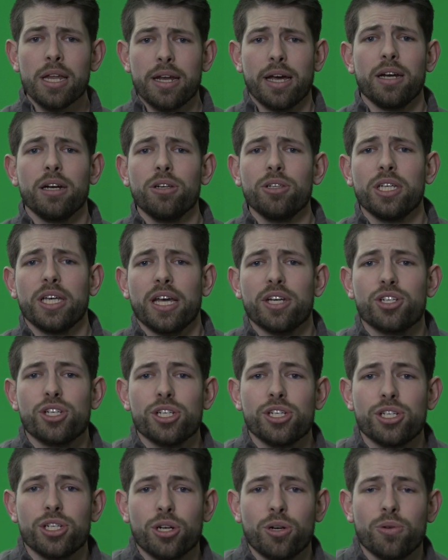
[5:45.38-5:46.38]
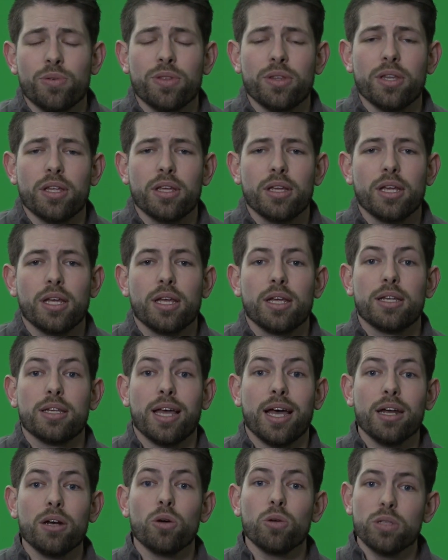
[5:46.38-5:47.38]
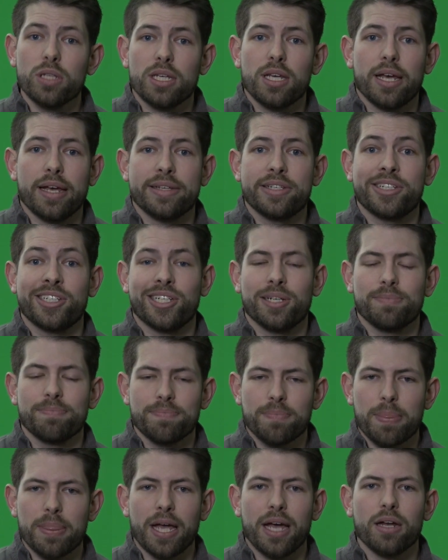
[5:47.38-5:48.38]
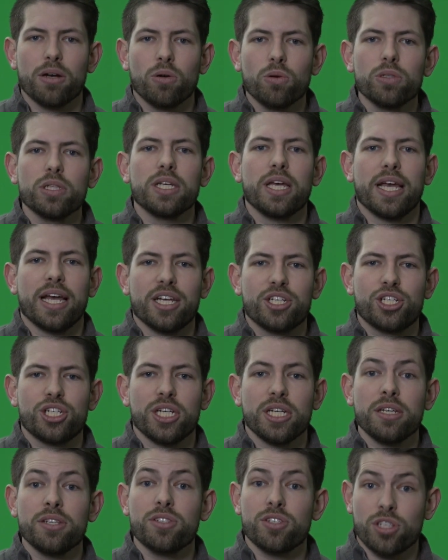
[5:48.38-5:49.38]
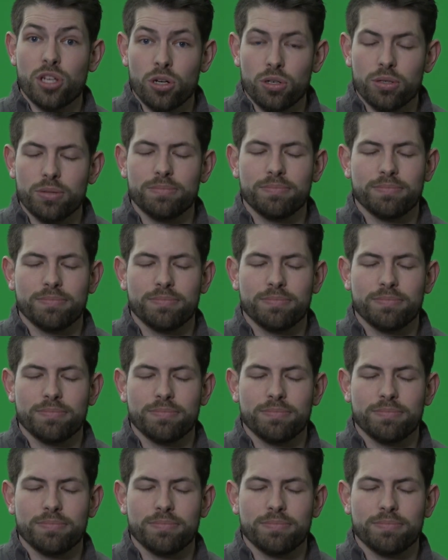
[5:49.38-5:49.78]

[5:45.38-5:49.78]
Not only has she shown, not only has she so,